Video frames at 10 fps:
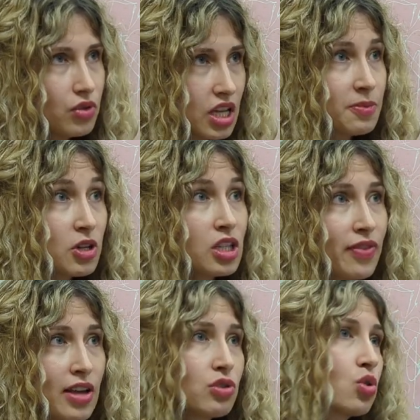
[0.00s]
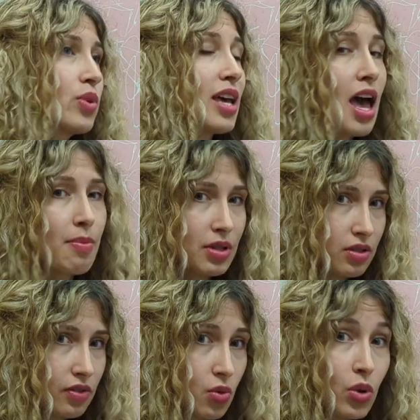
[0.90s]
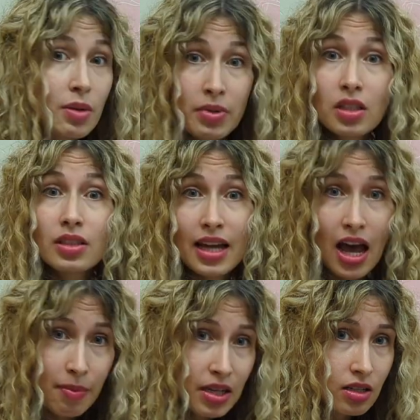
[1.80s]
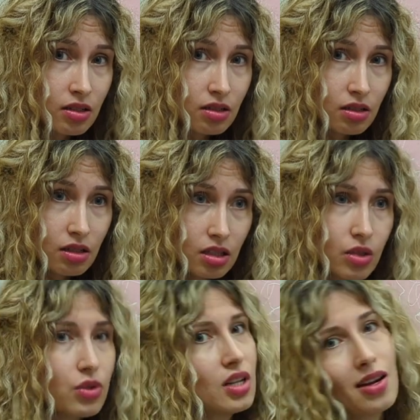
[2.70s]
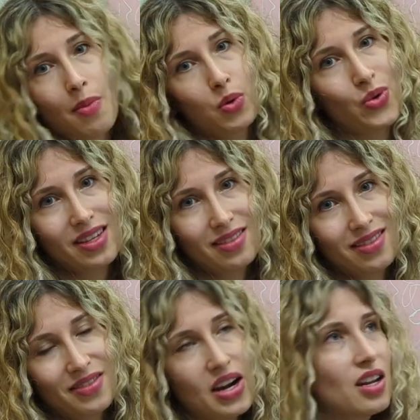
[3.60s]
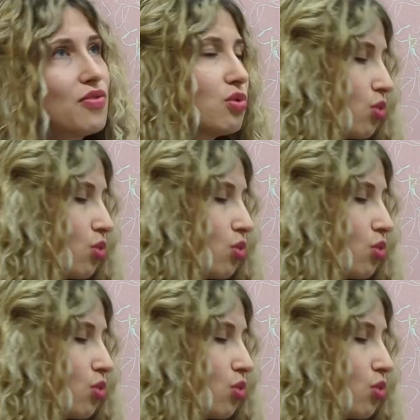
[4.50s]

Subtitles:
Especially if it has to do with habits. If you want to build a habit, you need a couple of weeks, right? If